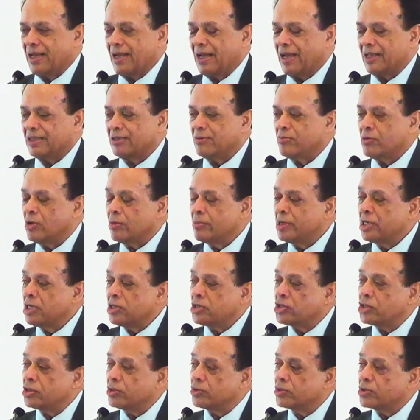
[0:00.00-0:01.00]
And the
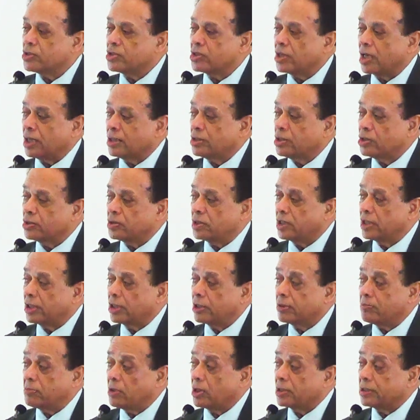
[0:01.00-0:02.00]
moment you start to
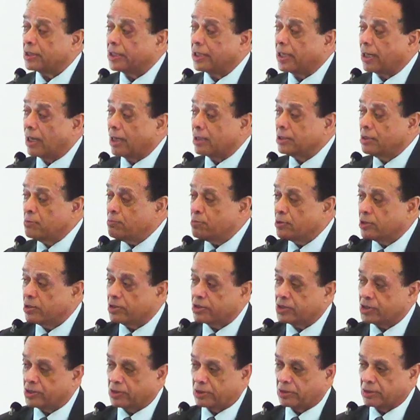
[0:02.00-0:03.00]
think about the other
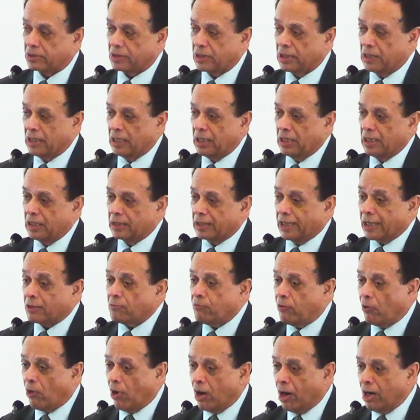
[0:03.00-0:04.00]
person,
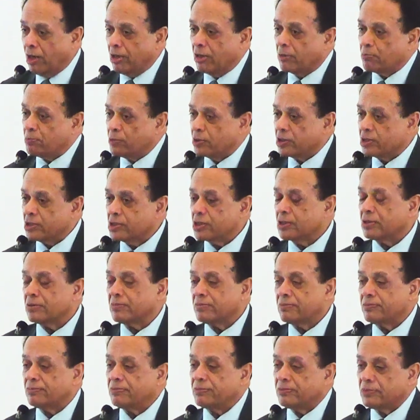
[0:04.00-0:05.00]
that 400
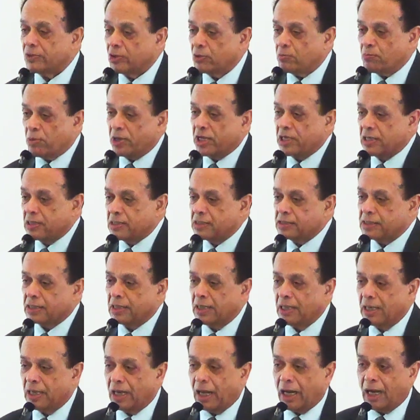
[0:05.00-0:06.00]

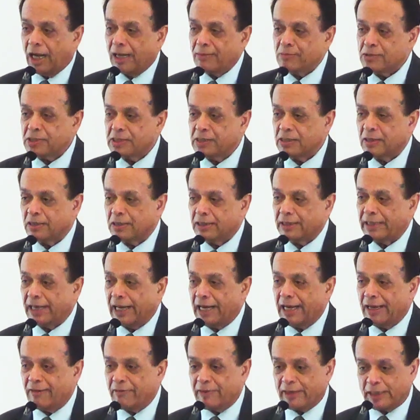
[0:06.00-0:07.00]
rupees, I'm certain
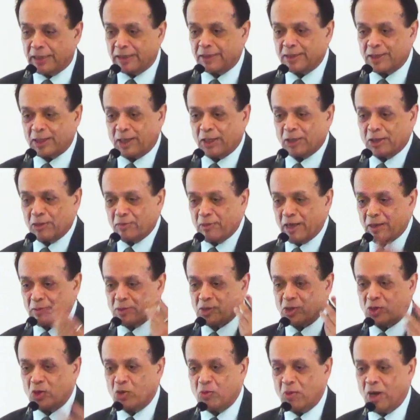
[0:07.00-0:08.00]
elevated Sadhu Ma'am
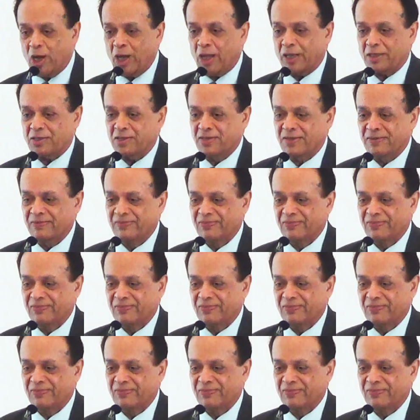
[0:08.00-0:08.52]
so much.